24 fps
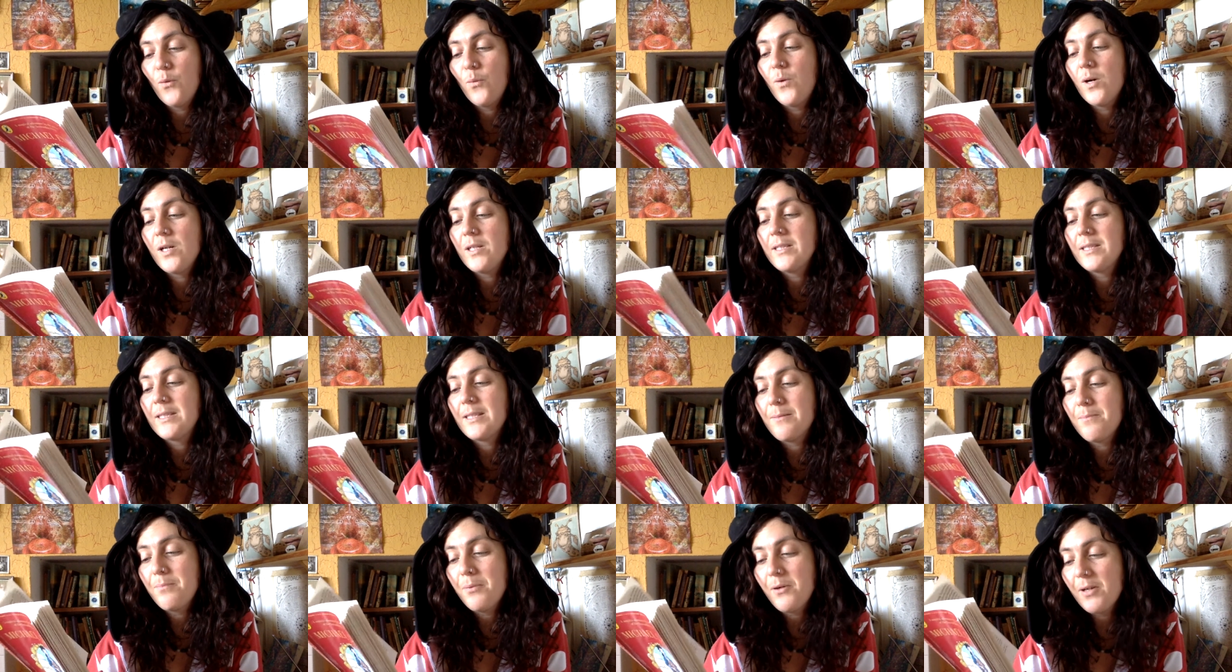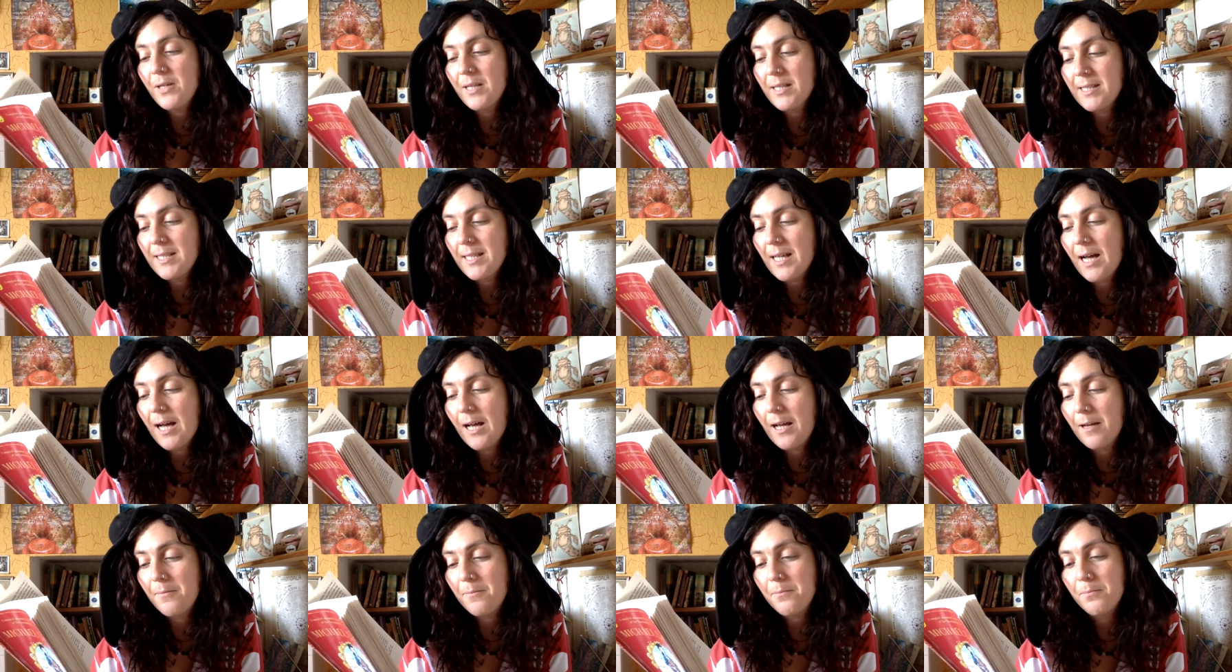Once upon a
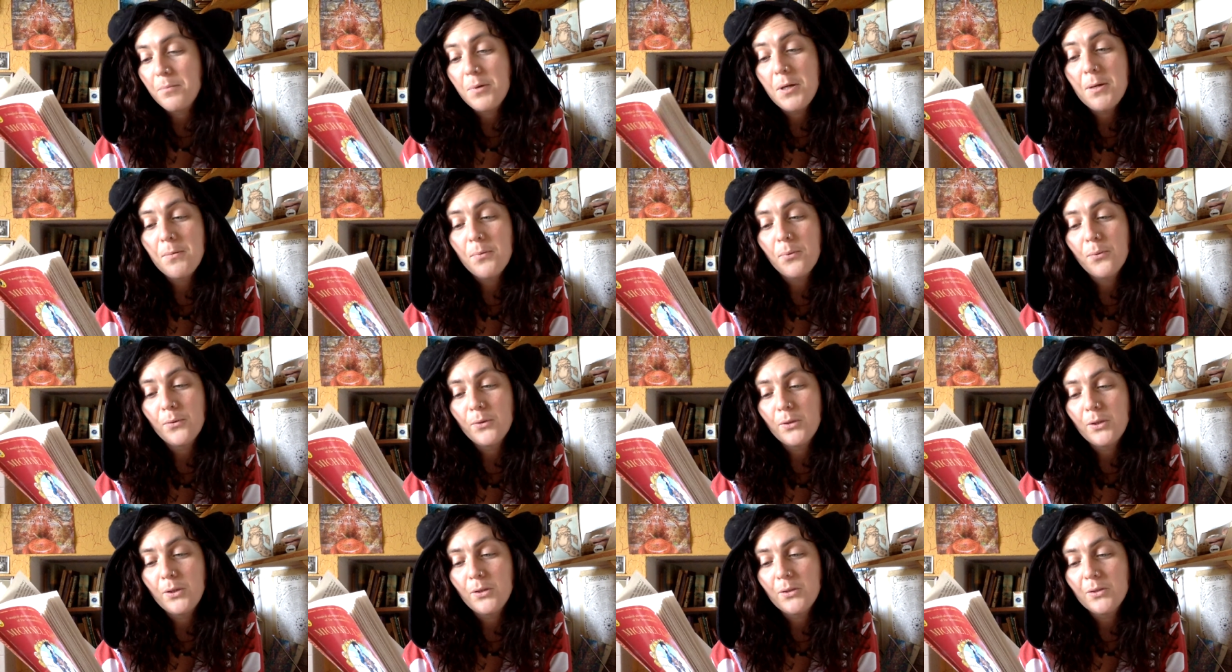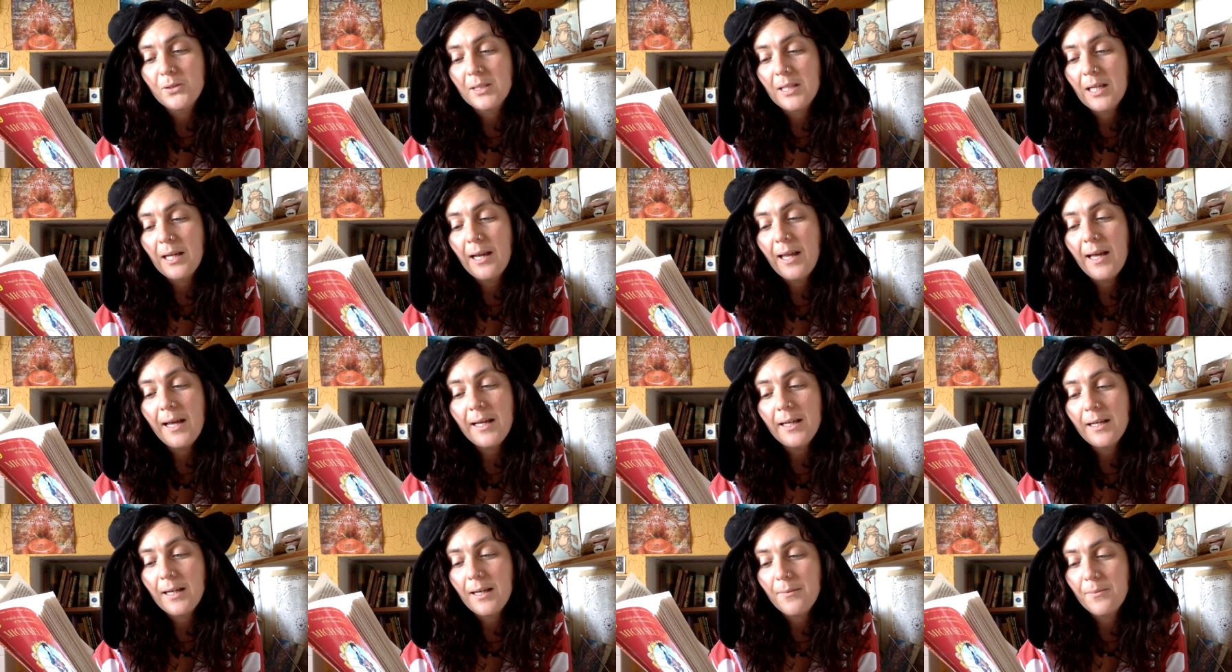time, people used to
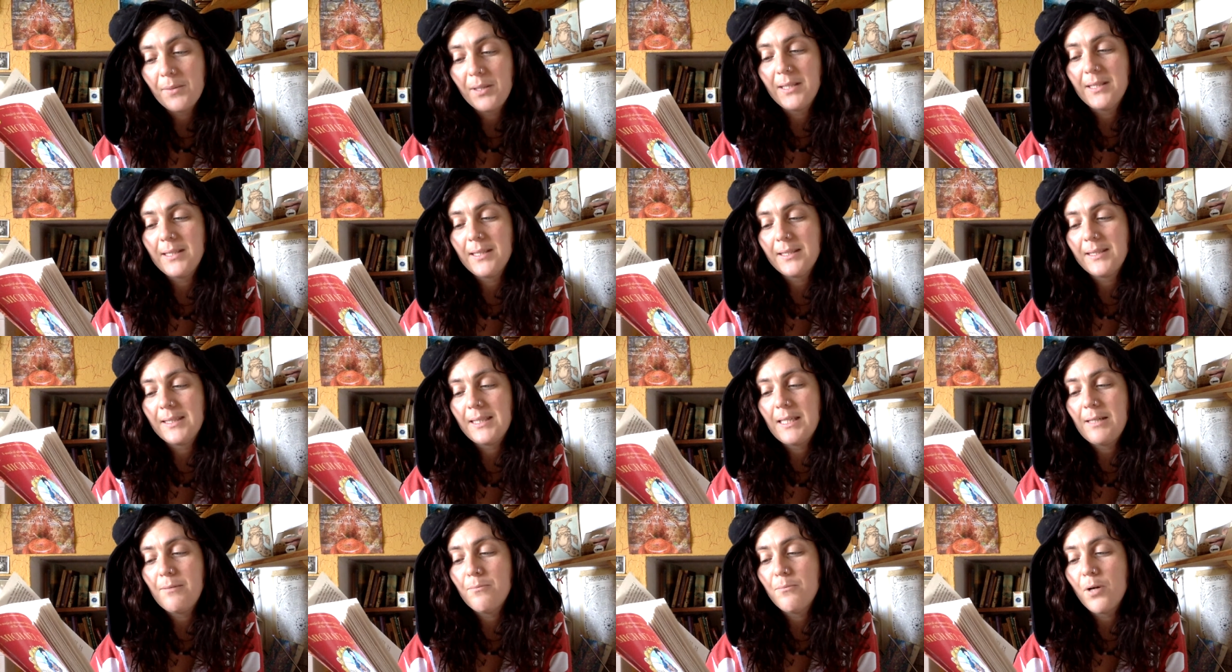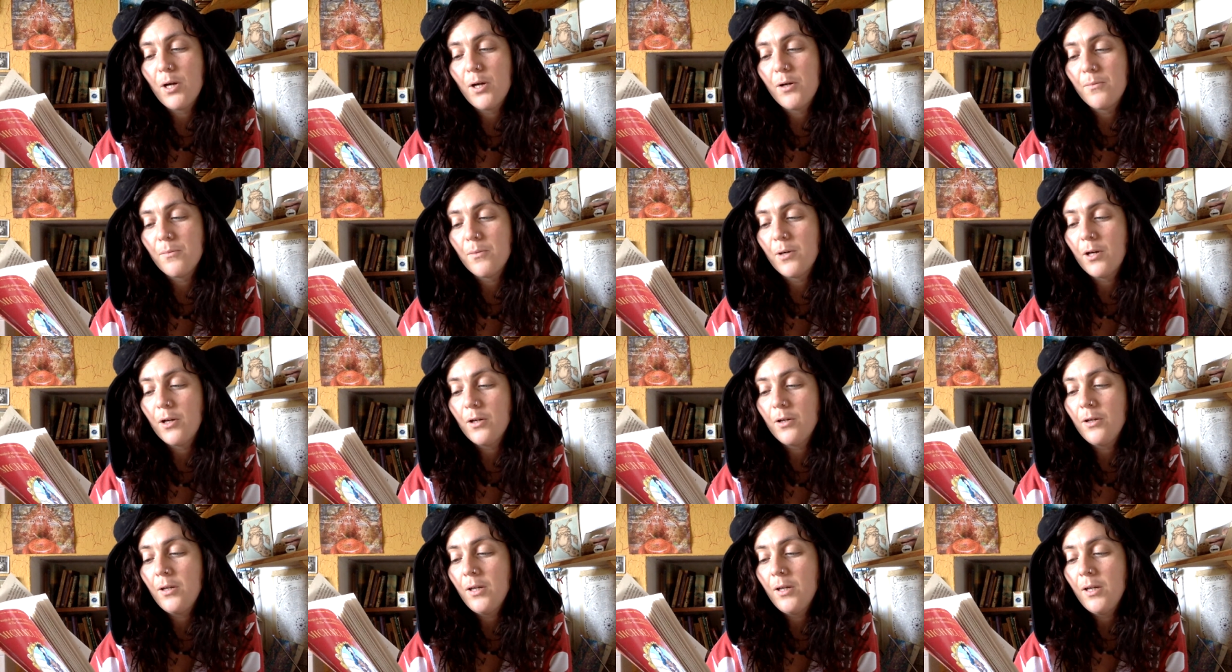like coming to see
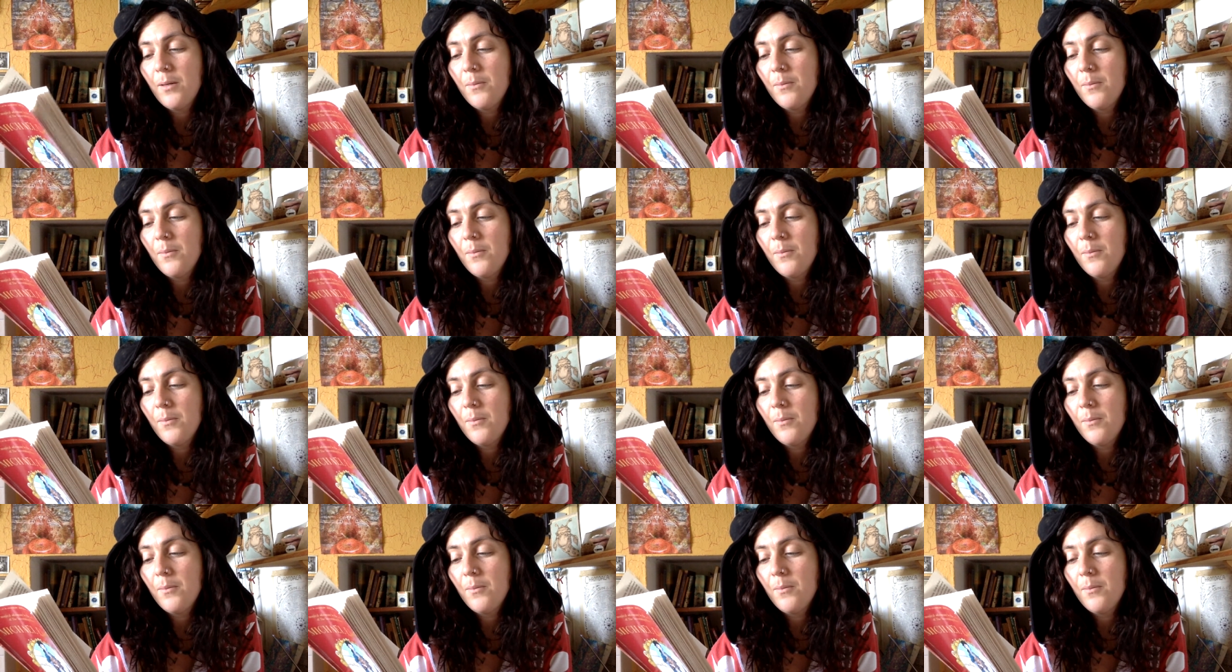Momo